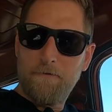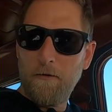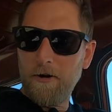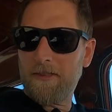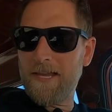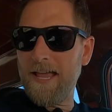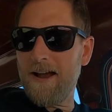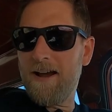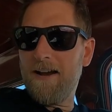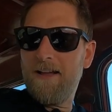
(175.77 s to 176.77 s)
Fourth
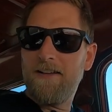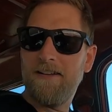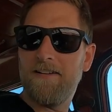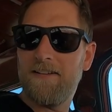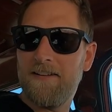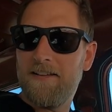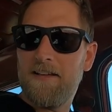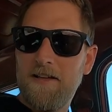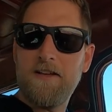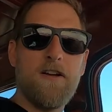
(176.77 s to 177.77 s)
gear.
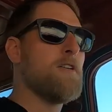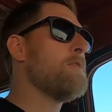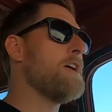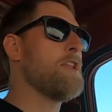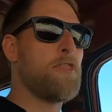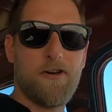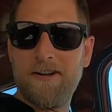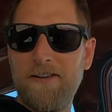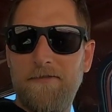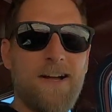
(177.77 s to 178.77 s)
We're at
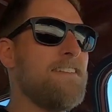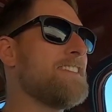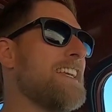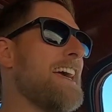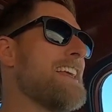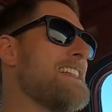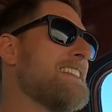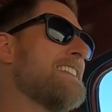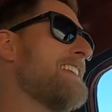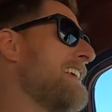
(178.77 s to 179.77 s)
35
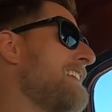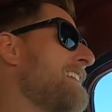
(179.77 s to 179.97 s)
seconds.